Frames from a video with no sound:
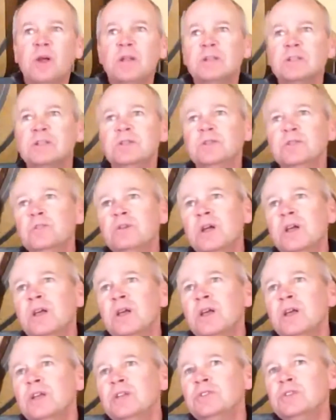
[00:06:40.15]

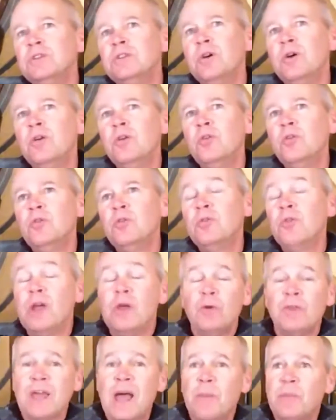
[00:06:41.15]
to go great with
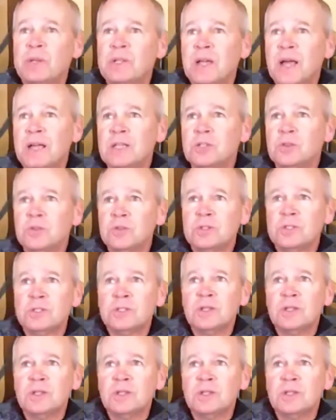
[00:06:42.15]
appetizers.